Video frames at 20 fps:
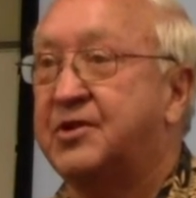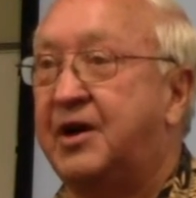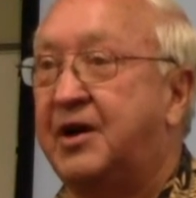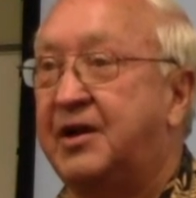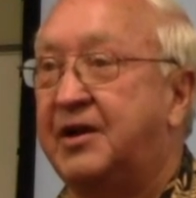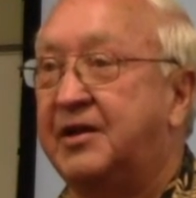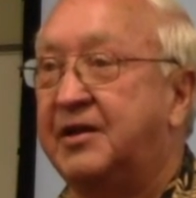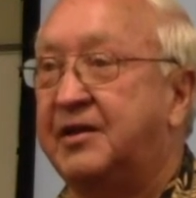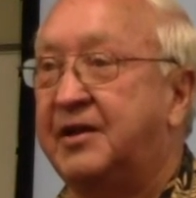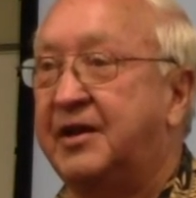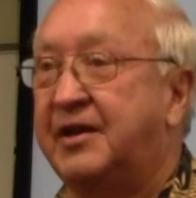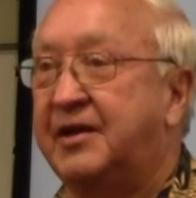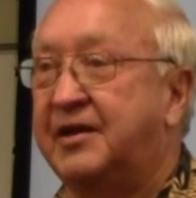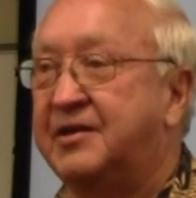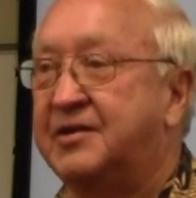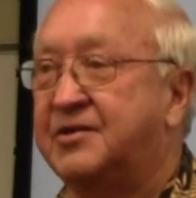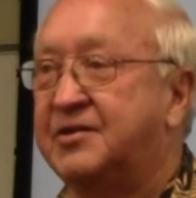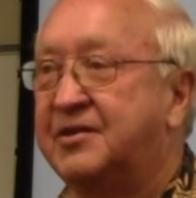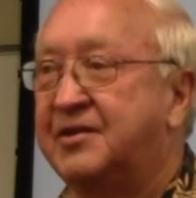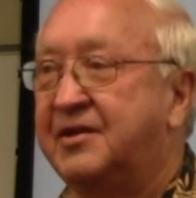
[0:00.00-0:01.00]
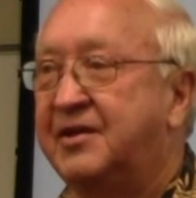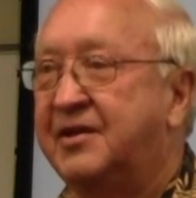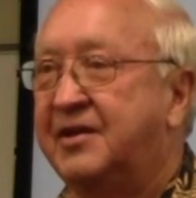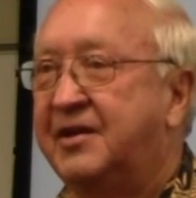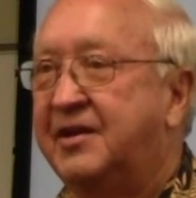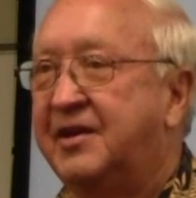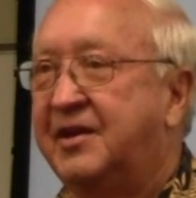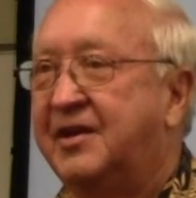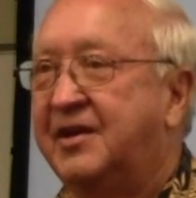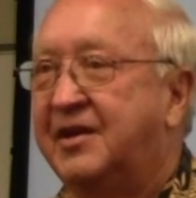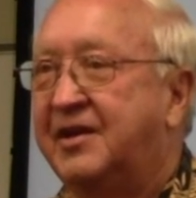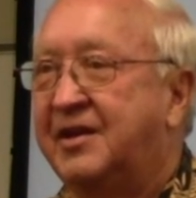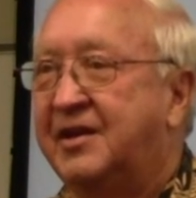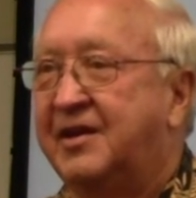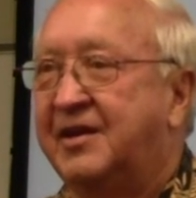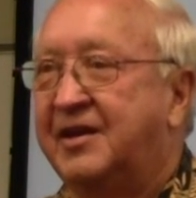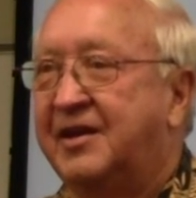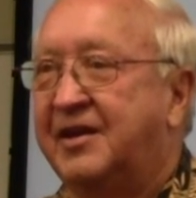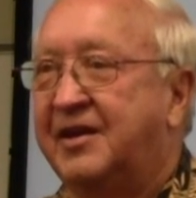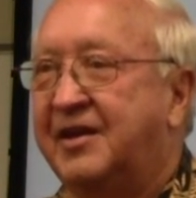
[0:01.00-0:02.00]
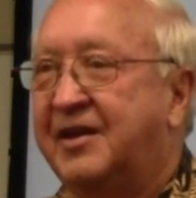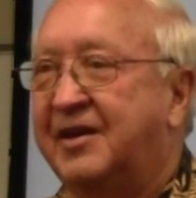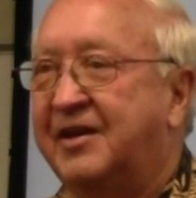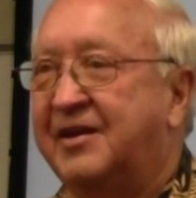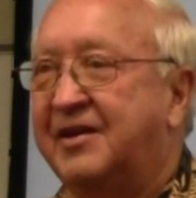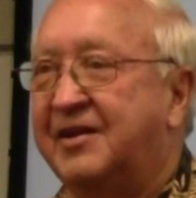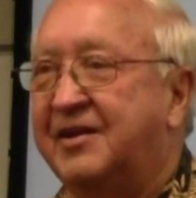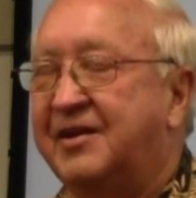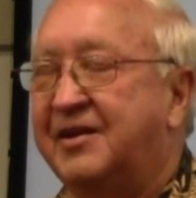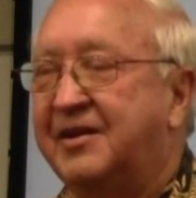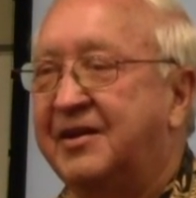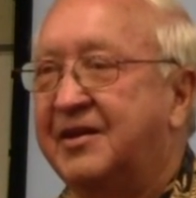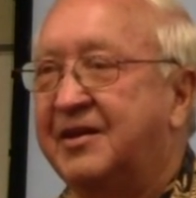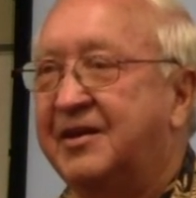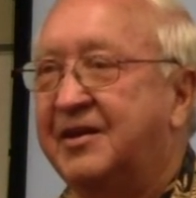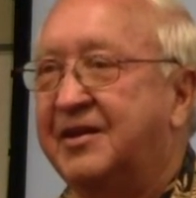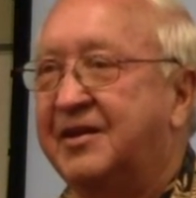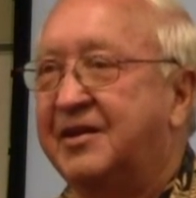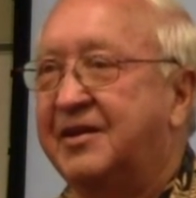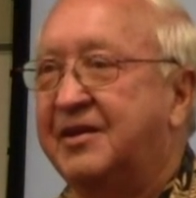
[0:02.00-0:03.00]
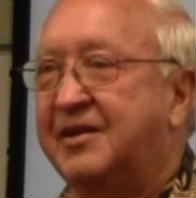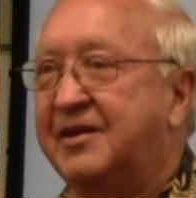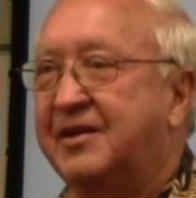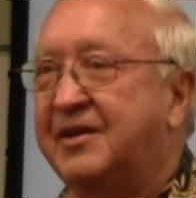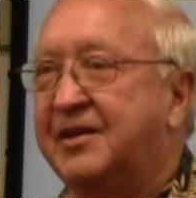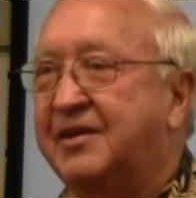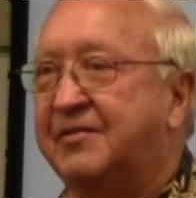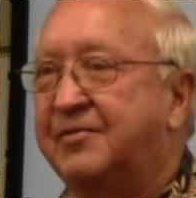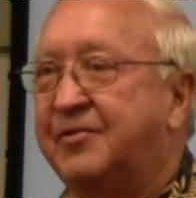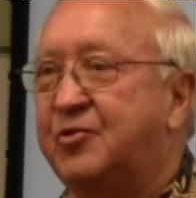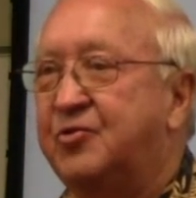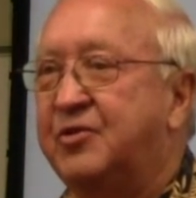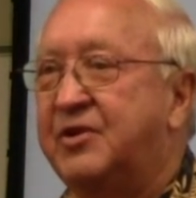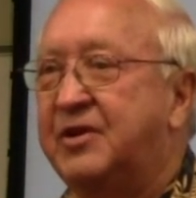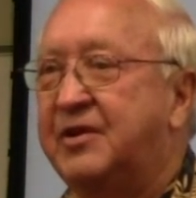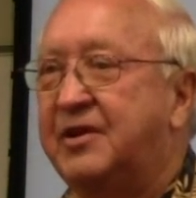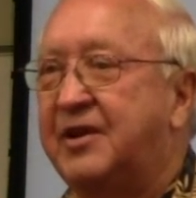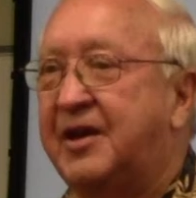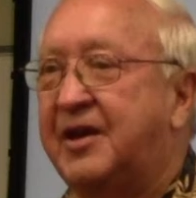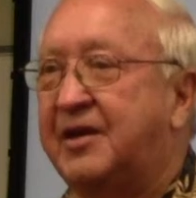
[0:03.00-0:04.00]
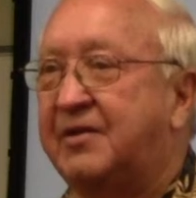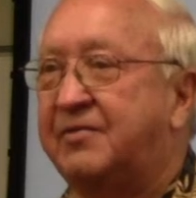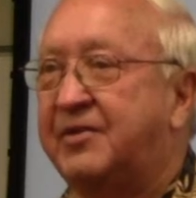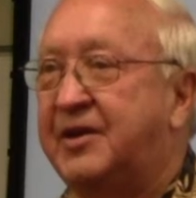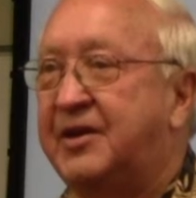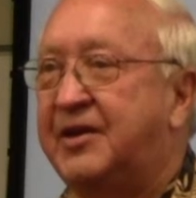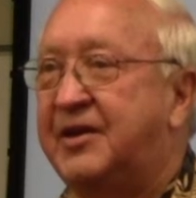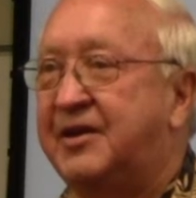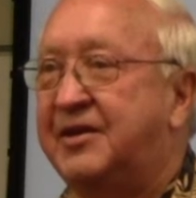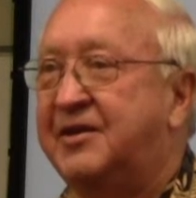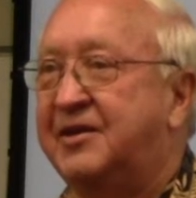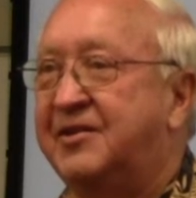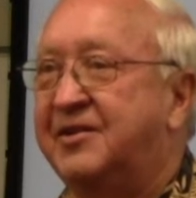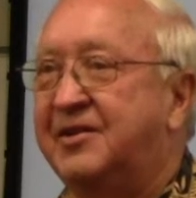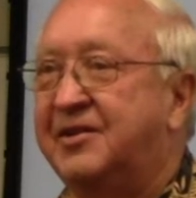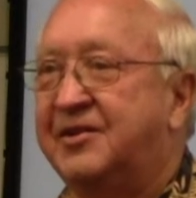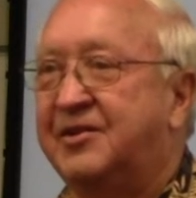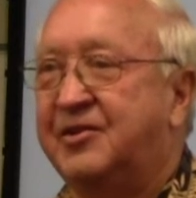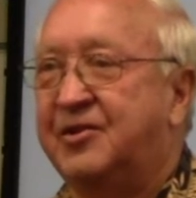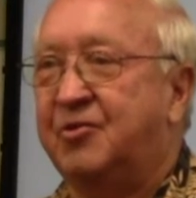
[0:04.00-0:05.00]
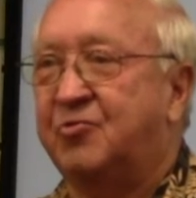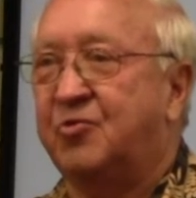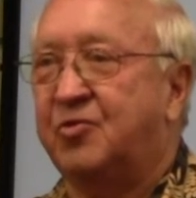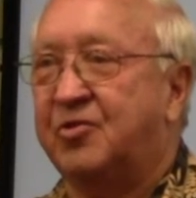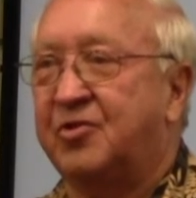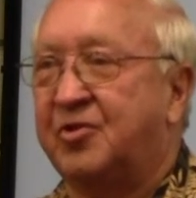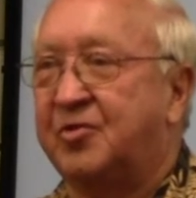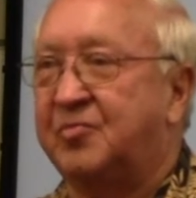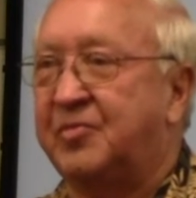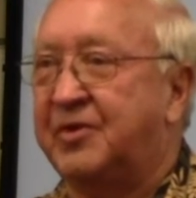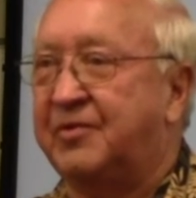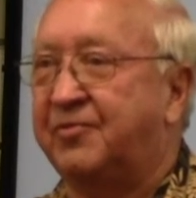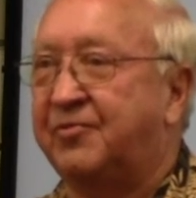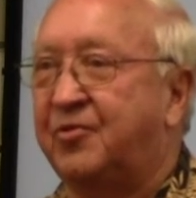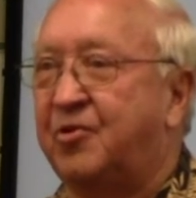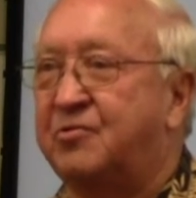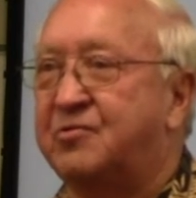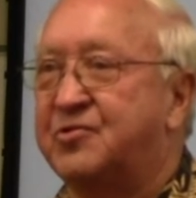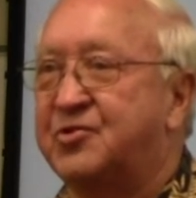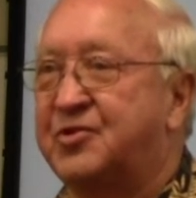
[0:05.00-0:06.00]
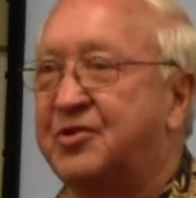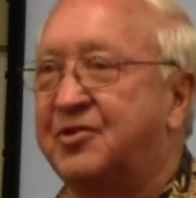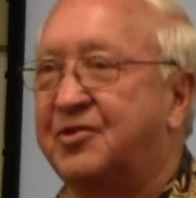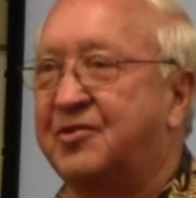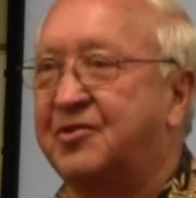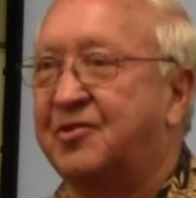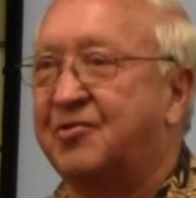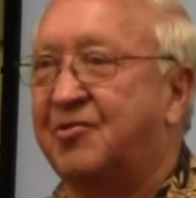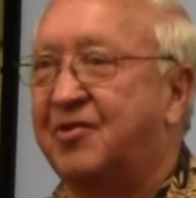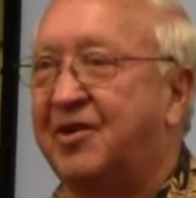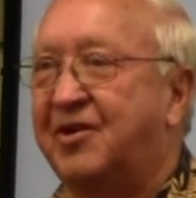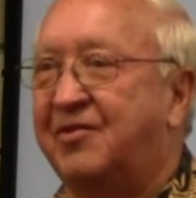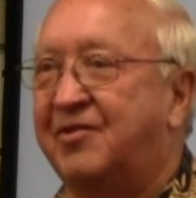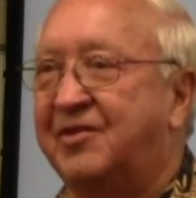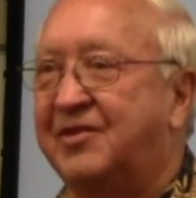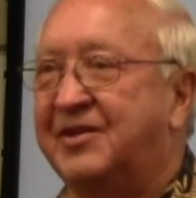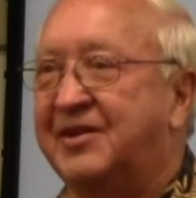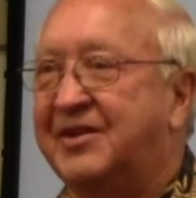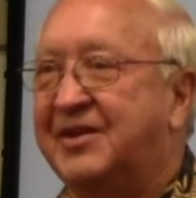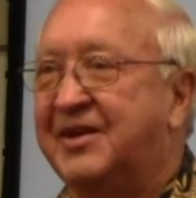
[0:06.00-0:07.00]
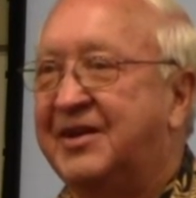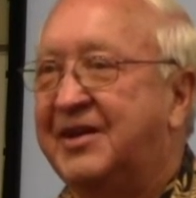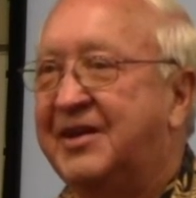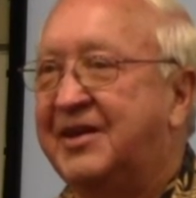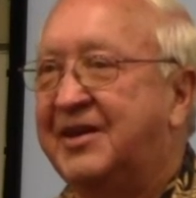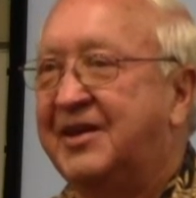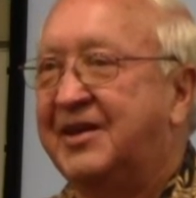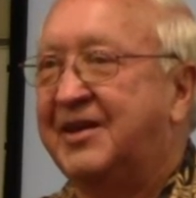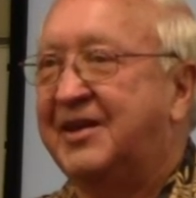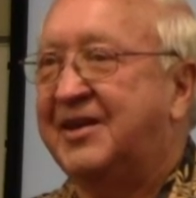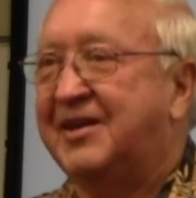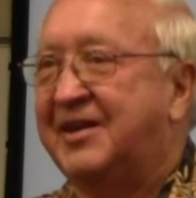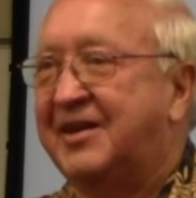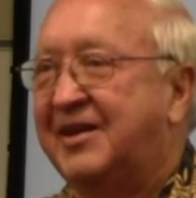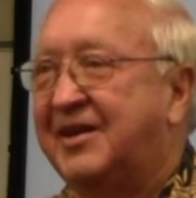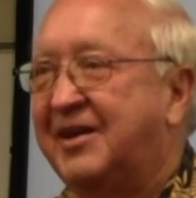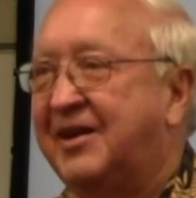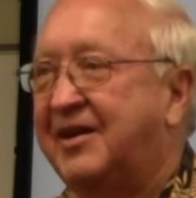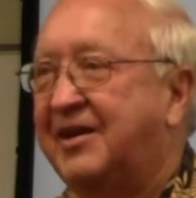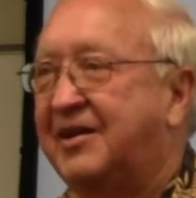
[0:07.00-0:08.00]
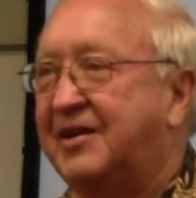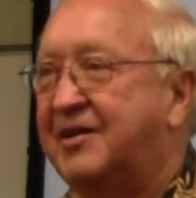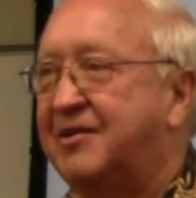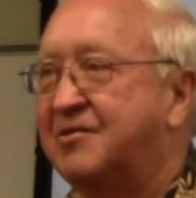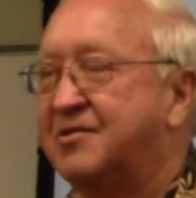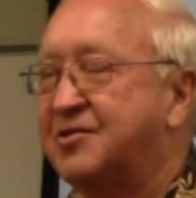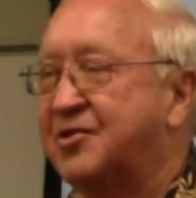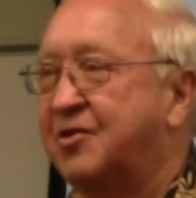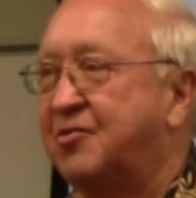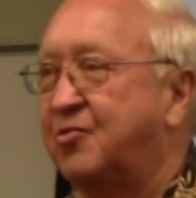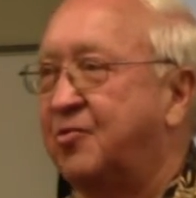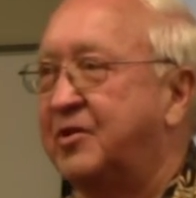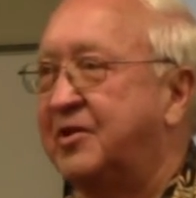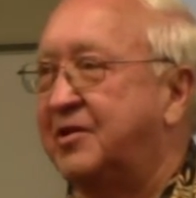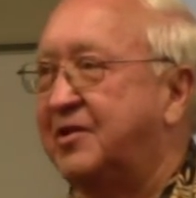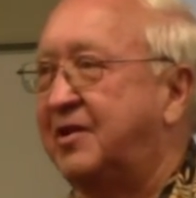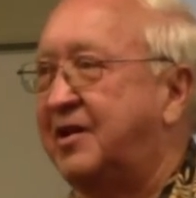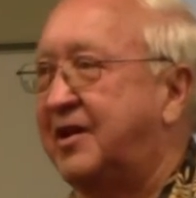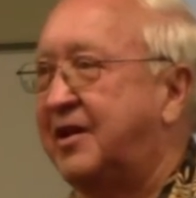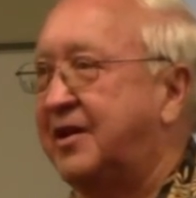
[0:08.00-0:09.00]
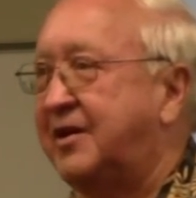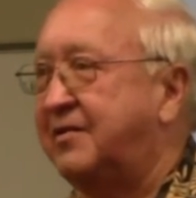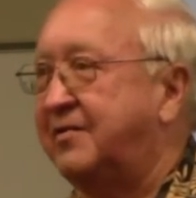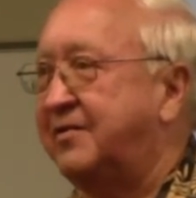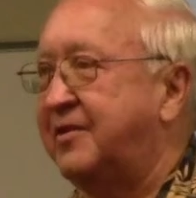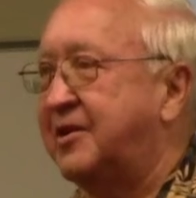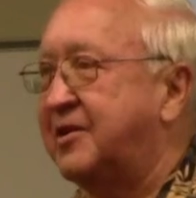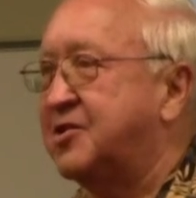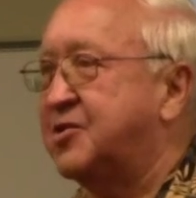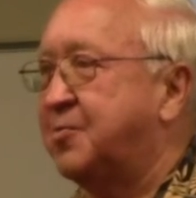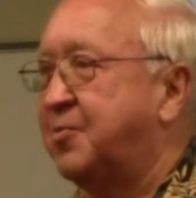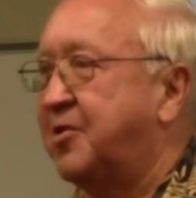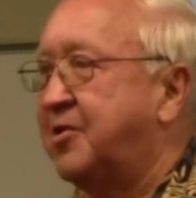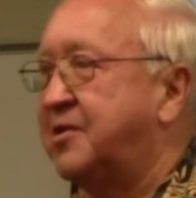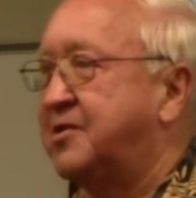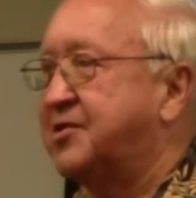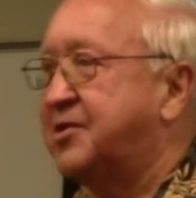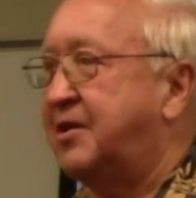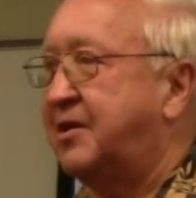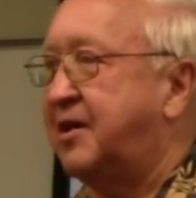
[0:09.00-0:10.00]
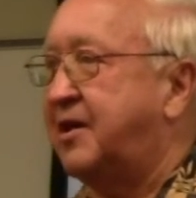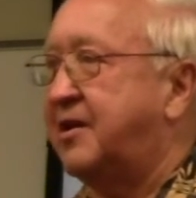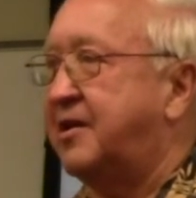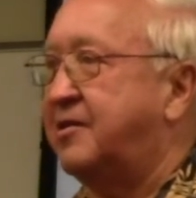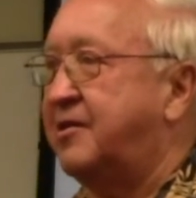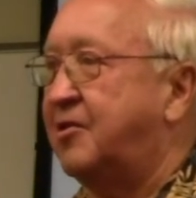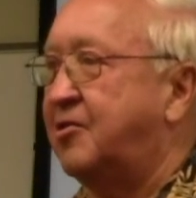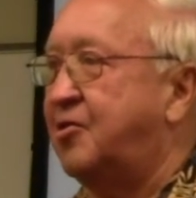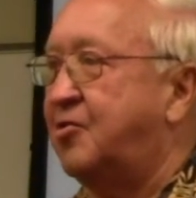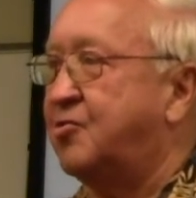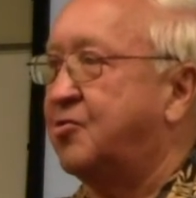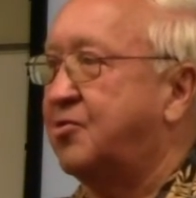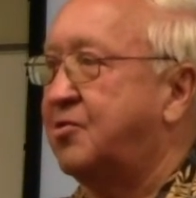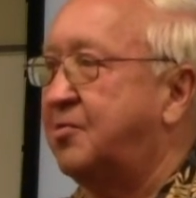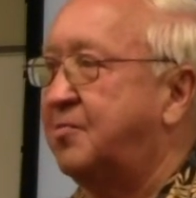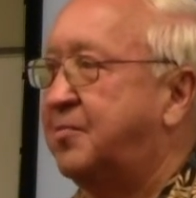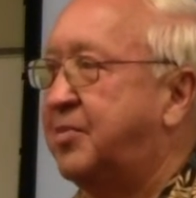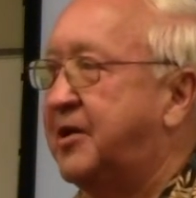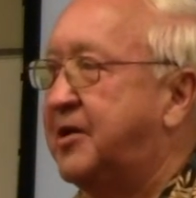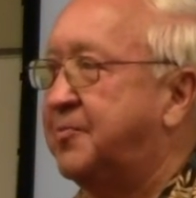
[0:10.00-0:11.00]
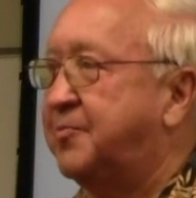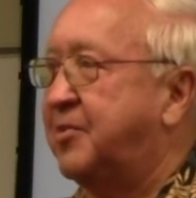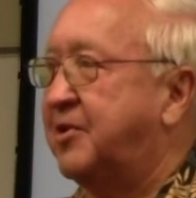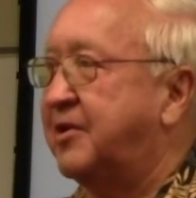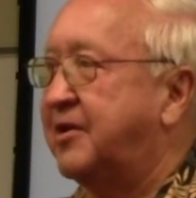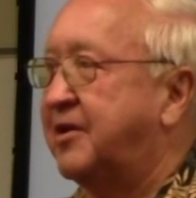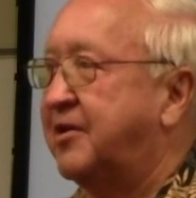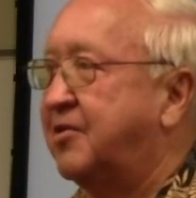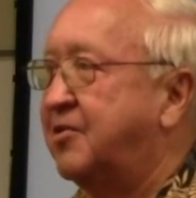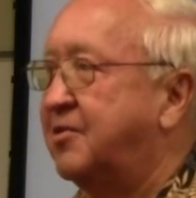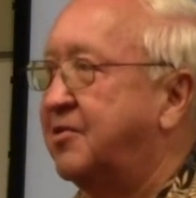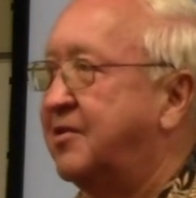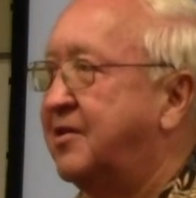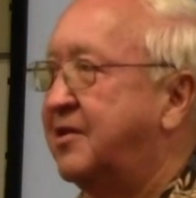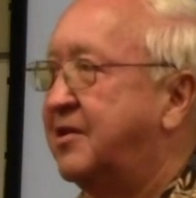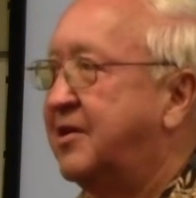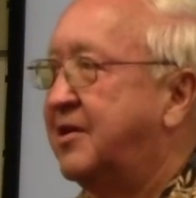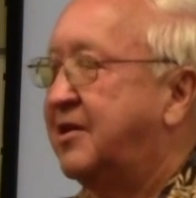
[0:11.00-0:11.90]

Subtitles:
solid days. And if you didn't have heat, you were going to be frozen to the ground. And here's a real life experience. A lot of the local people here